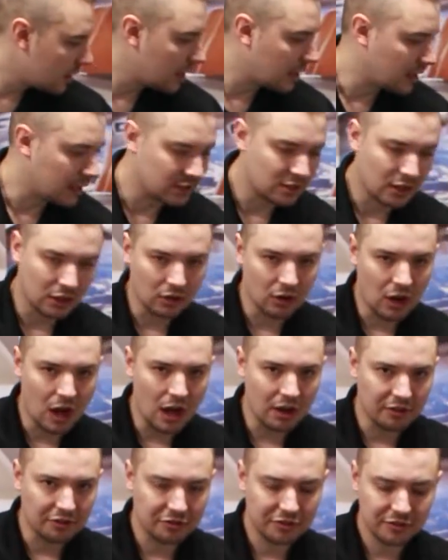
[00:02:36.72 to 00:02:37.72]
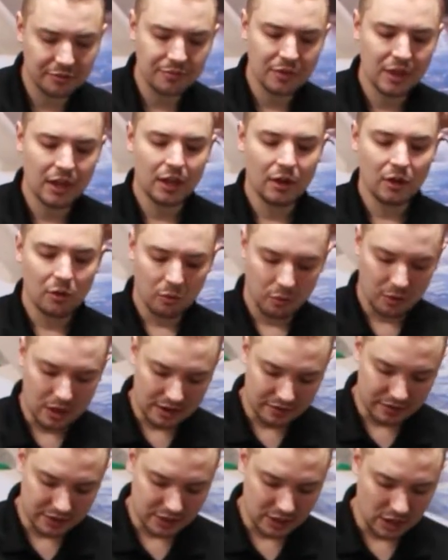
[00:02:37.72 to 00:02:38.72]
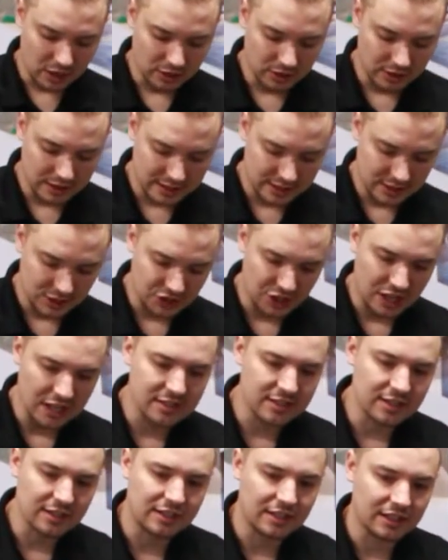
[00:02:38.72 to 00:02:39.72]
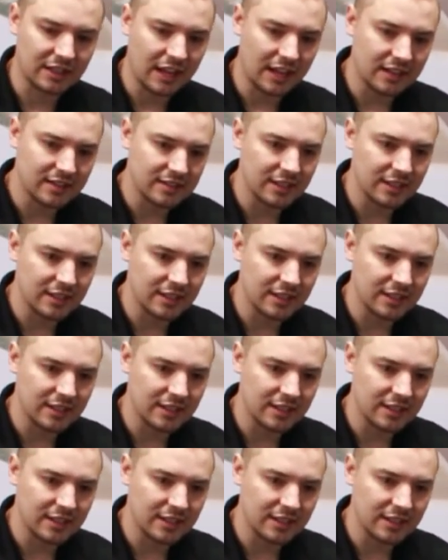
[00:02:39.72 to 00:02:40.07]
and toggle off. Whatever toggle is adjacent to that